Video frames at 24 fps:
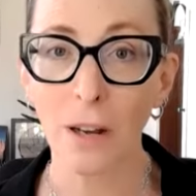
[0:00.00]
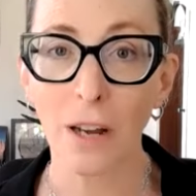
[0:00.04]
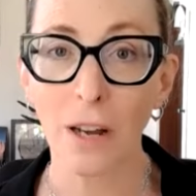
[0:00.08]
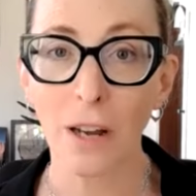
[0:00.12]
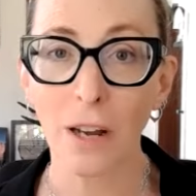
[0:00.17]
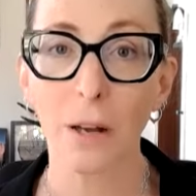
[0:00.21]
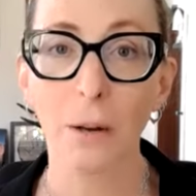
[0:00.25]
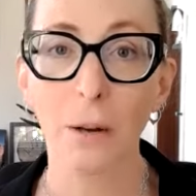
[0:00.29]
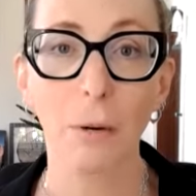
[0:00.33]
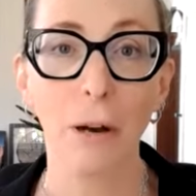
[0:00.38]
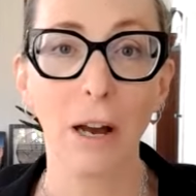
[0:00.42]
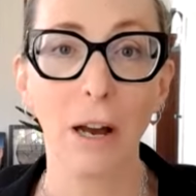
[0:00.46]

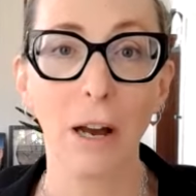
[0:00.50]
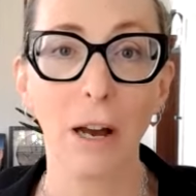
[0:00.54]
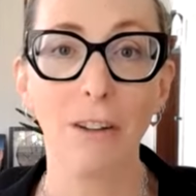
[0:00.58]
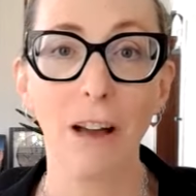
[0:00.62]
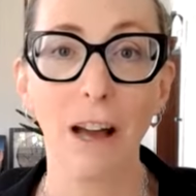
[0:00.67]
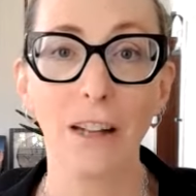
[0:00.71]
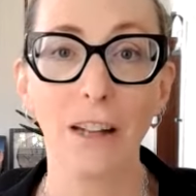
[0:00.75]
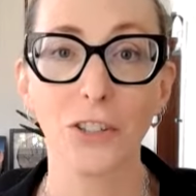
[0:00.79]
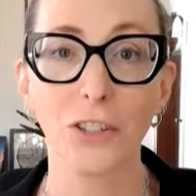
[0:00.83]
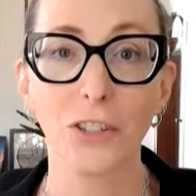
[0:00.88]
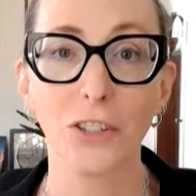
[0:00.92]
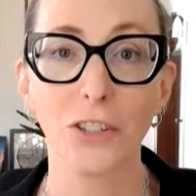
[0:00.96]
I've
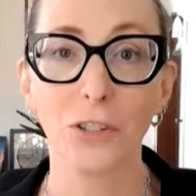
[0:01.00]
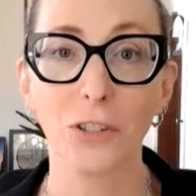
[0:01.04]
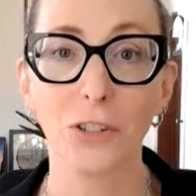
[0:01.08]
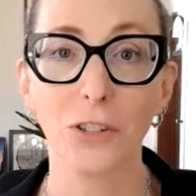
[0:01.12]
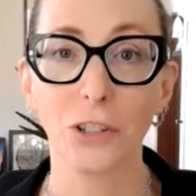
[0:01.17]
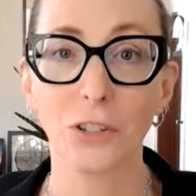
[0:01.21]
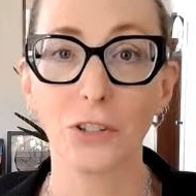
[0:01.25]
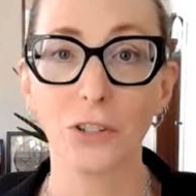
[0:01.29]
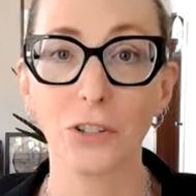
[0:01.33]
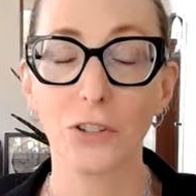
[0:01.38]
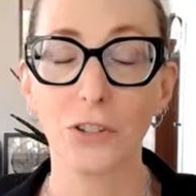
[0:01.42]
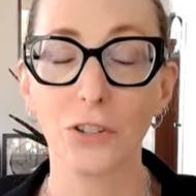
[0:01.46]
had
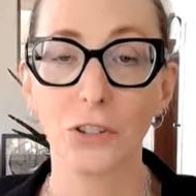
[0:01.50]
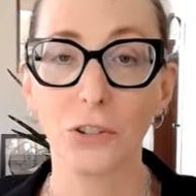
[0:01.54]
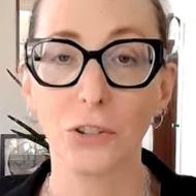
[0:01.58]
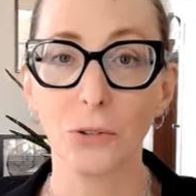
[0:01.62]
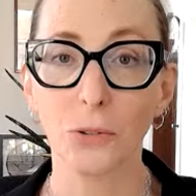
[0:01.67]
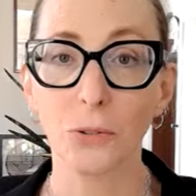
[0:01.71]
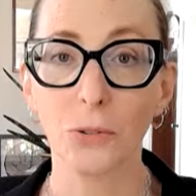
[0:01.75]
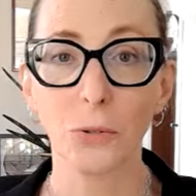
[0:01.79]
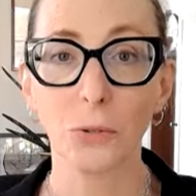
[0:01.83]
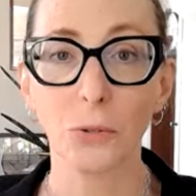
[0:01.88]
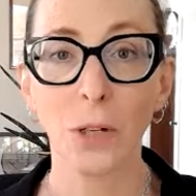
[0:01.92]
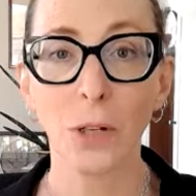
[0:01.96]
students
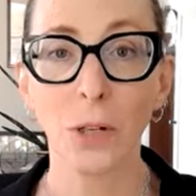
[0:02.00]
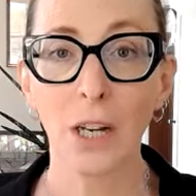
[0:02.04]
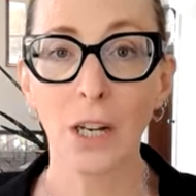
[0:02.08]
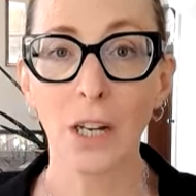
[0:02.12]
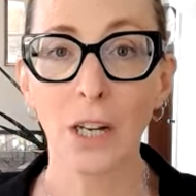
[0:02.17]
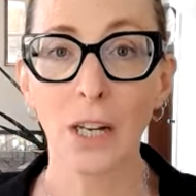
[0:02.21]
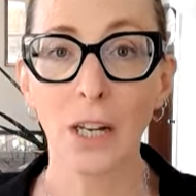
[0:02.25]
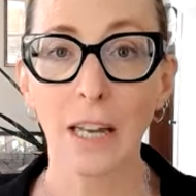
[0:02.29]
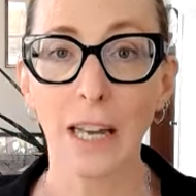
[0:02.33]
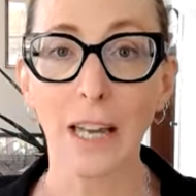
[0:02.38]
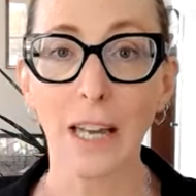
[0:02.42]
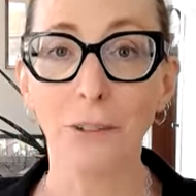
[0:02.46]
do
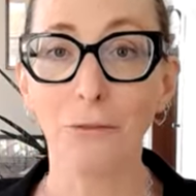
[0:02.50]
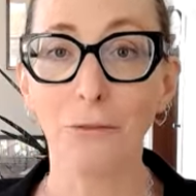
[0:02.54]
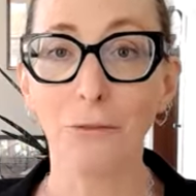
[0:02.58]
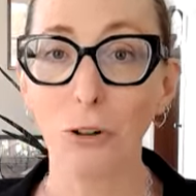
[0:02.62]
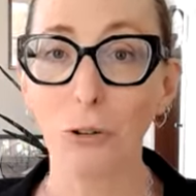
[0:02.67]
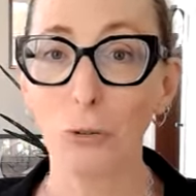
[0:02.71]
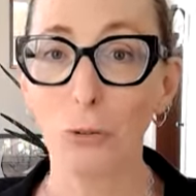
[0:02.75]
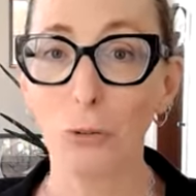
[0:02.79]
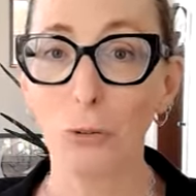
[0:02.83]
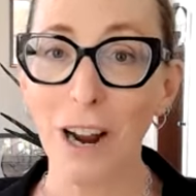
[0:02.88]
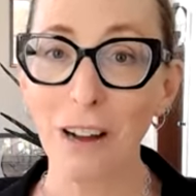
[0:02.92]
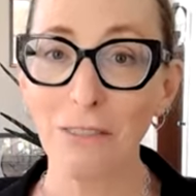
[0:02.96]

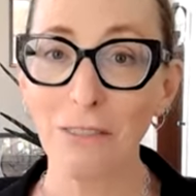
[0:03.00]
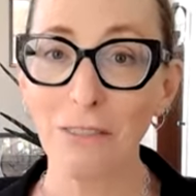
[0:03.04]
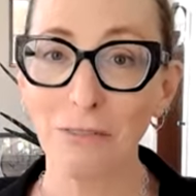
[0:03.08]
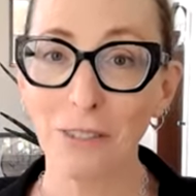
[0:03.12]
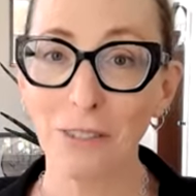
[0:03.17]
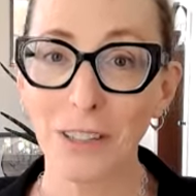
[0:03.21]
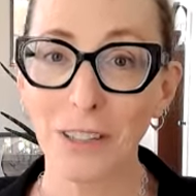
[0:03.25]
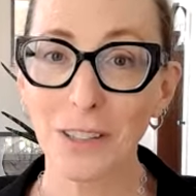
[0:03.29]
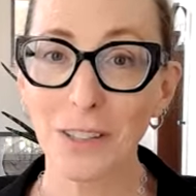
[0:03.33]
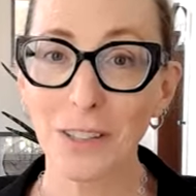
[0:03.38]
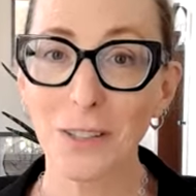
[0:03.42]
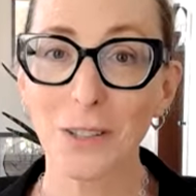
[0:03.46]

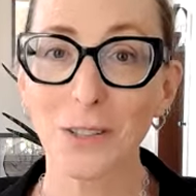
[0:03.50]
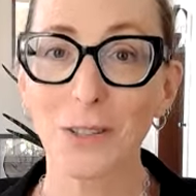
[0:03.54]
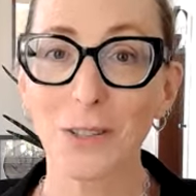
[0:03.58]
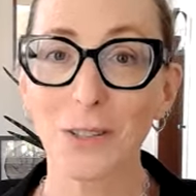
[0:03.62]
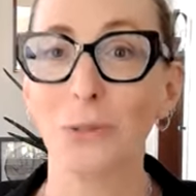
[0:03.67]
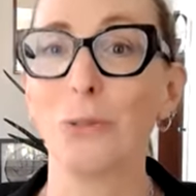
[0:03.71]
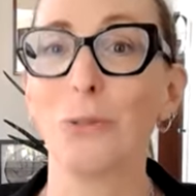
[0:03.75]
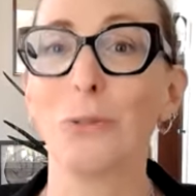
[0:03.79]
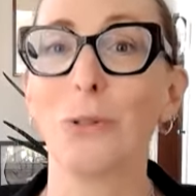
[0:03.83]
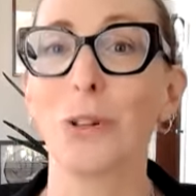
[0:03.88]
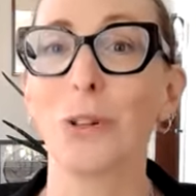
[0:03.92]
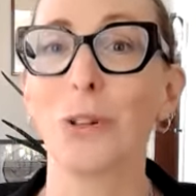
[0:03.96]
infographics
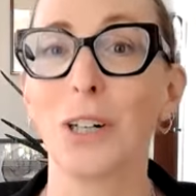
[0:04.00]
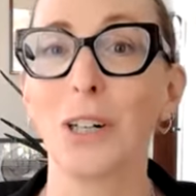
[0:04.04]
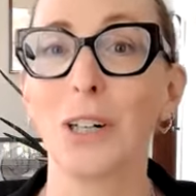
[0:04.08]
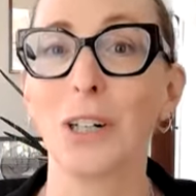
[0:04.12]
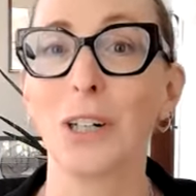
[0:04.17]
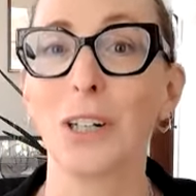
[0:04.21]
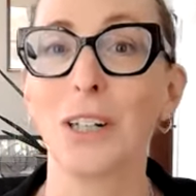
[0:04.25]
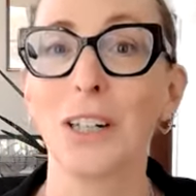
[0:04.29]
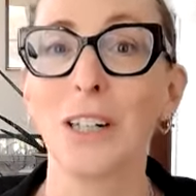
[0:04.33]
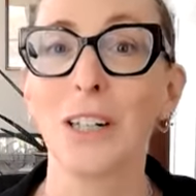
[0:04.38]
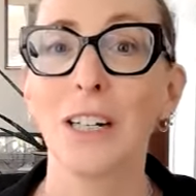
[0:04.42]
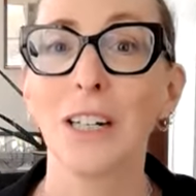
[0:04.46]

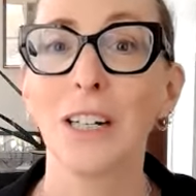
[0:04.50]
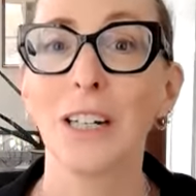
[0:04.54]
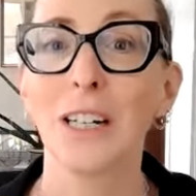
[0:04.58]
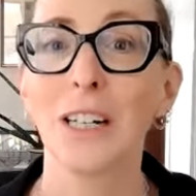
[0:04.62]
or